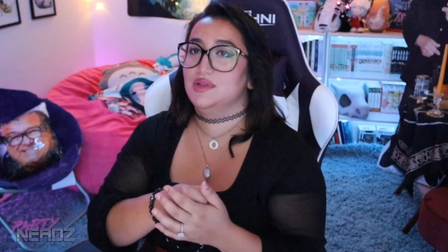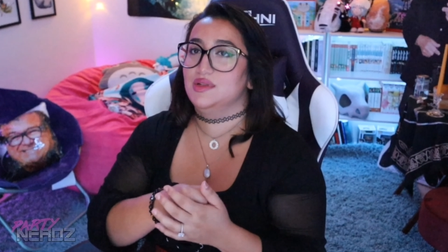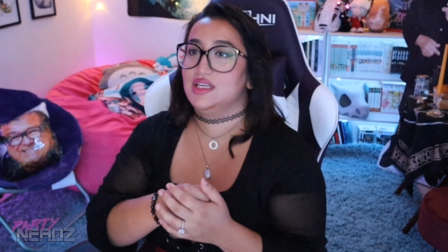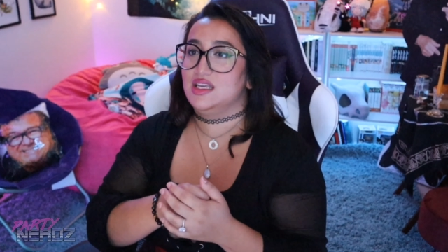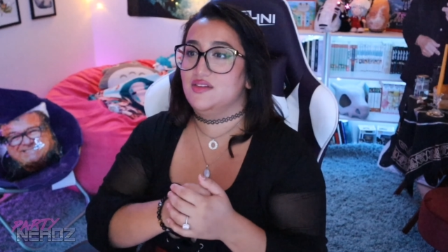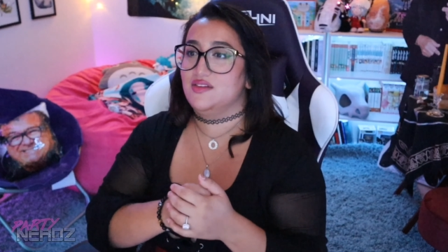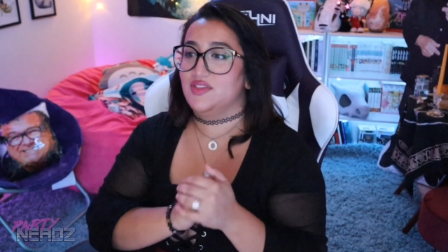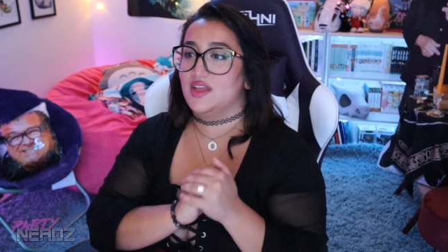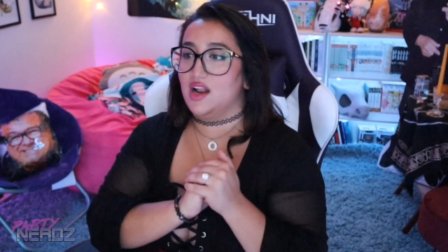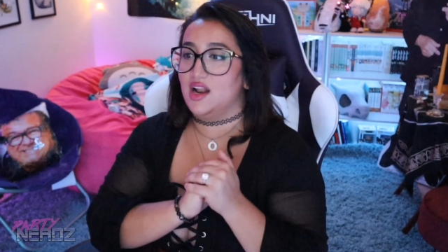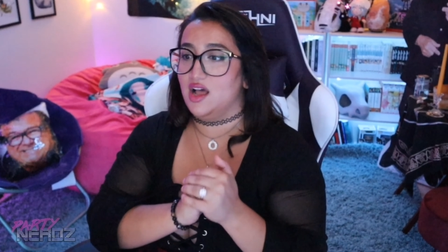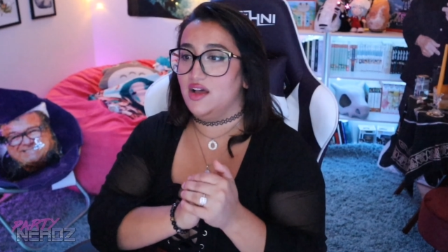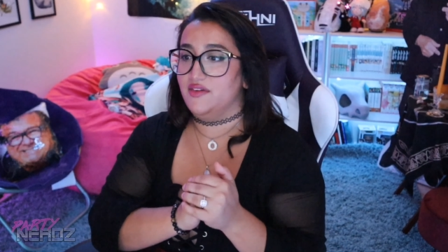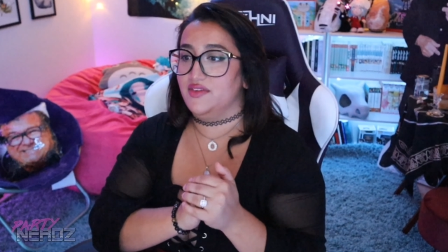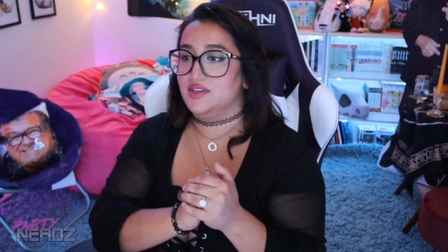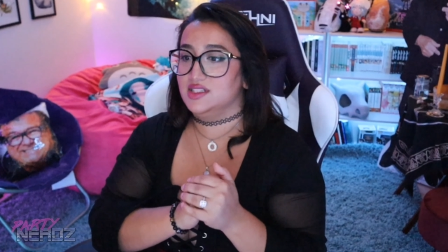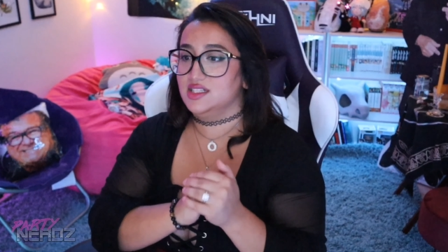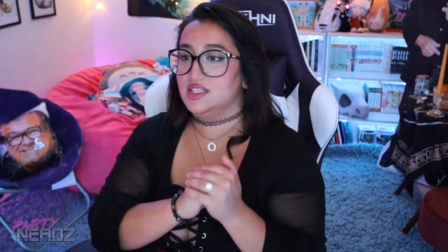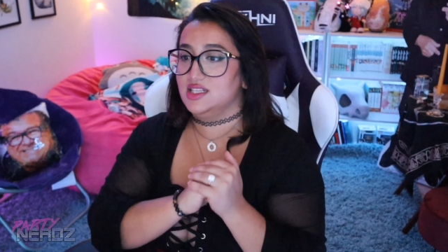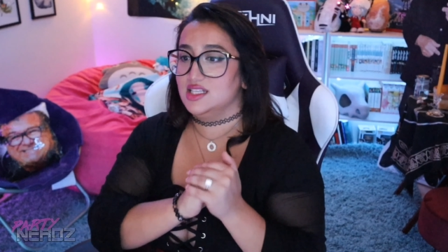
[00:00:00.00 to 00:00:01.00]
believe that
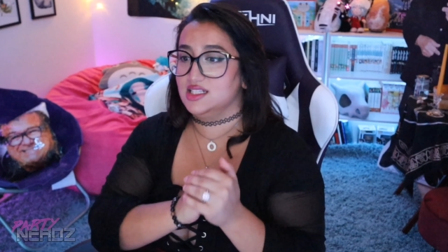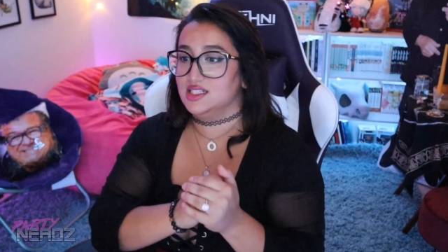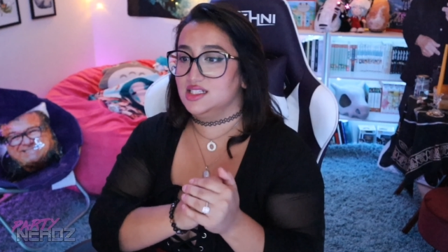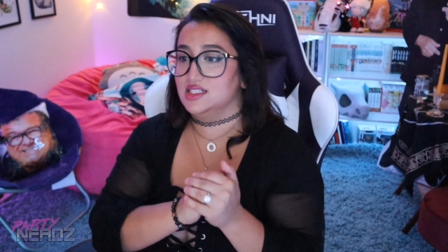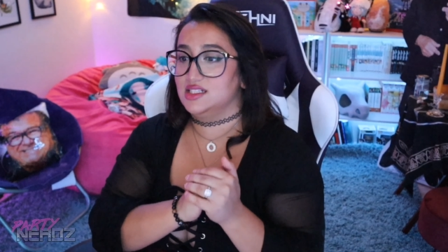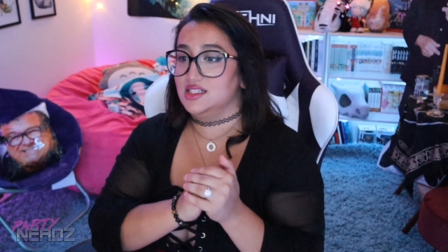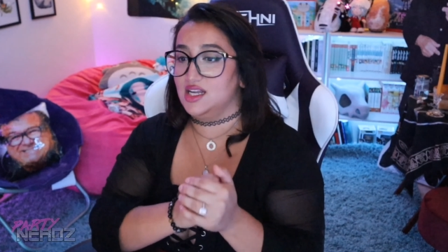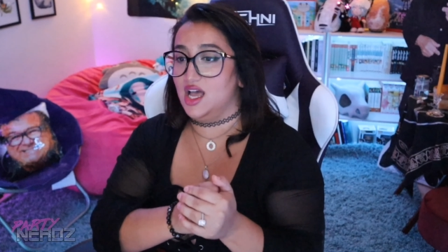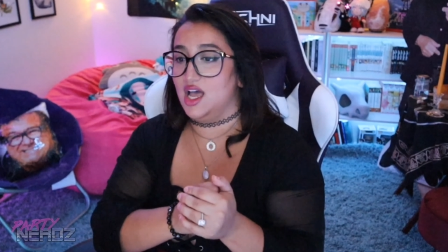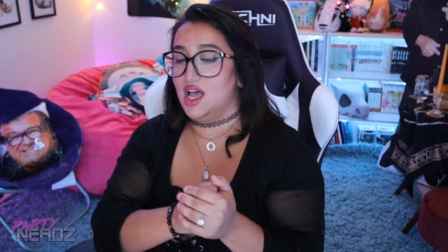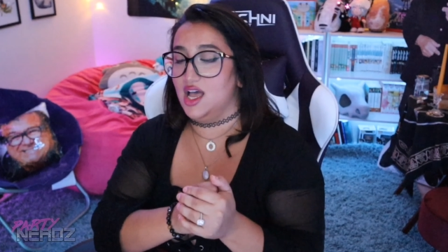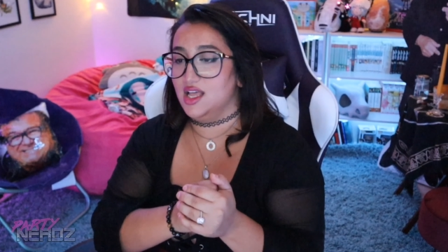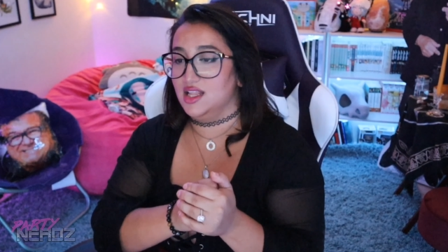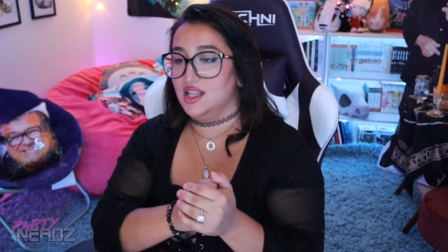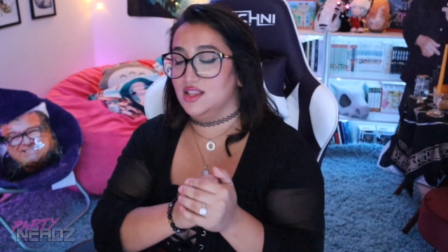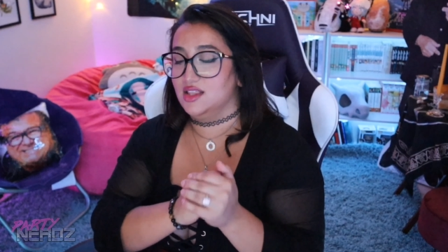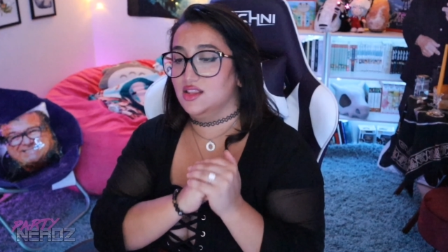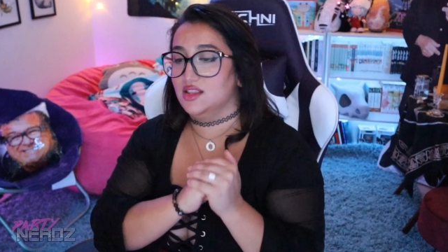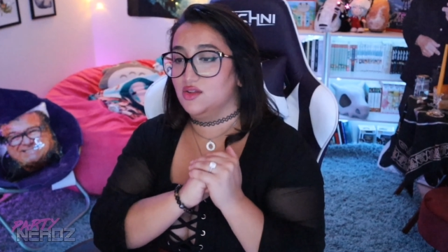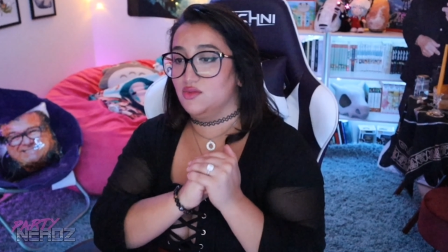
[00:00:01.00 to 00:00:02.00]
obviously this is
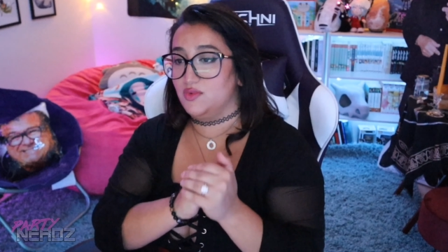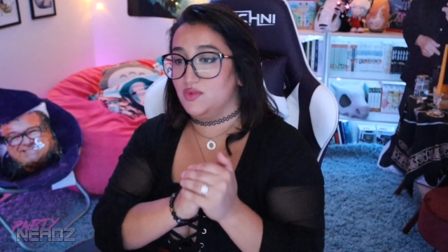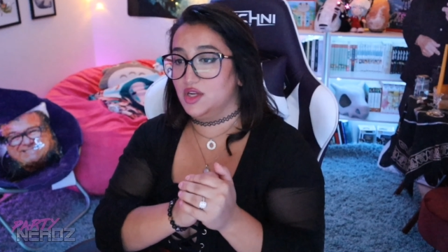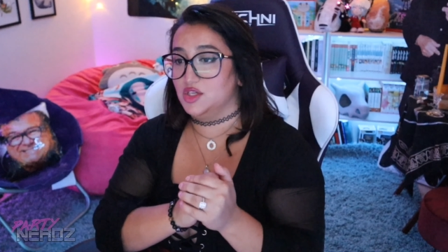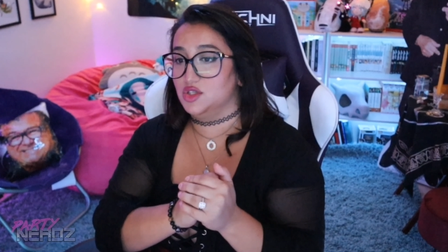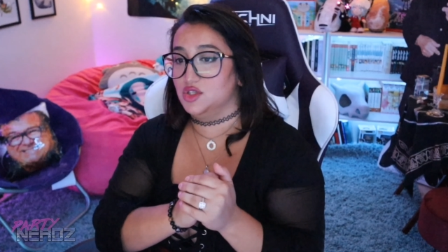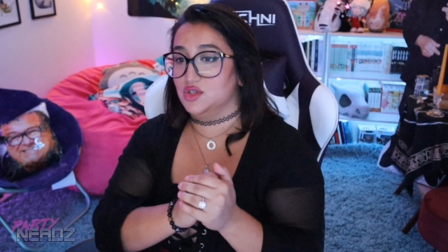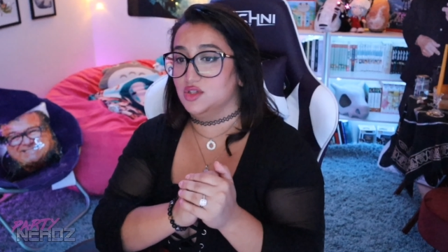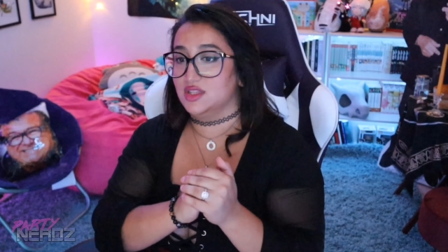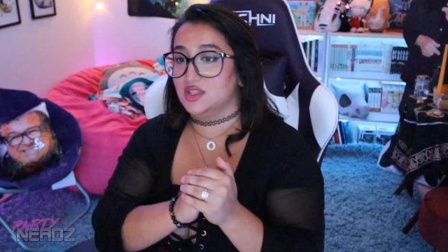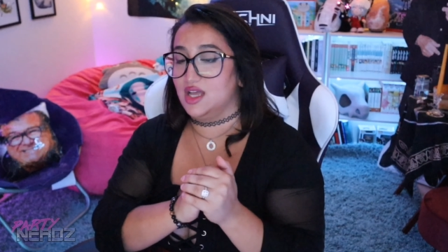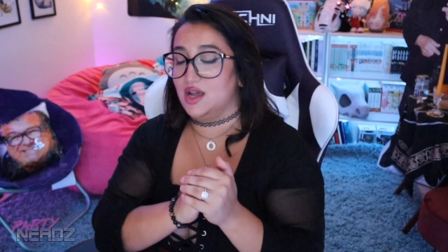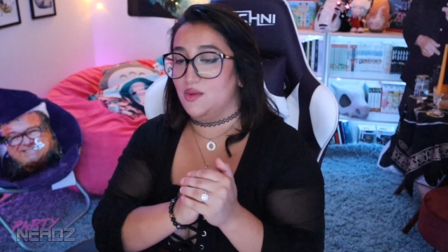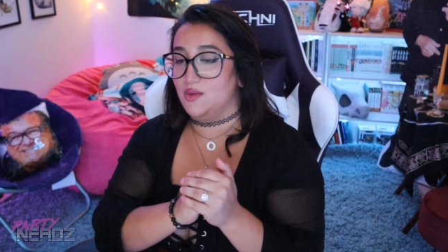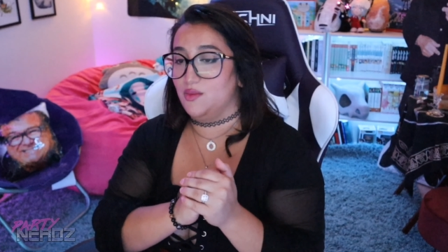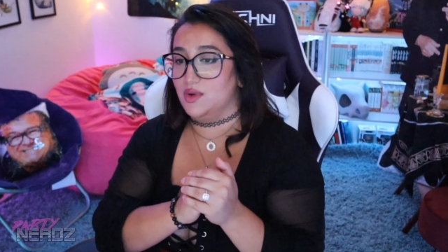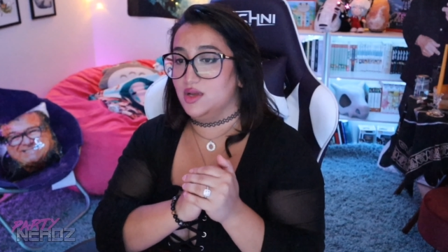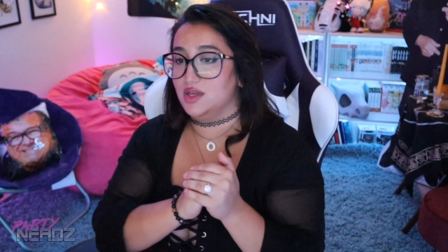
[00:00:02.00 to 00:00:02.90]
not the Reginald that